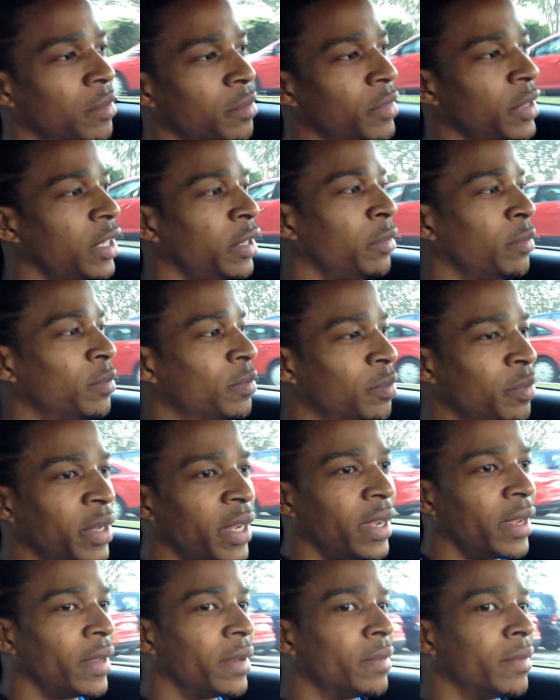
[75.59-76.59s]
me
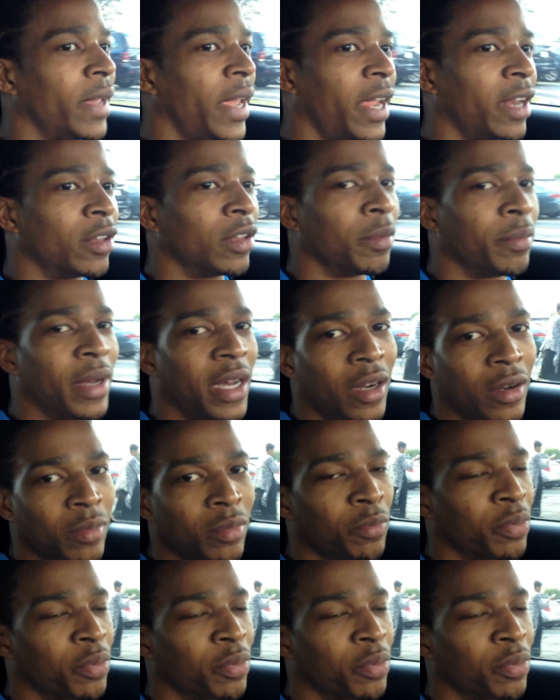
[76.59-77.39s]
being anal about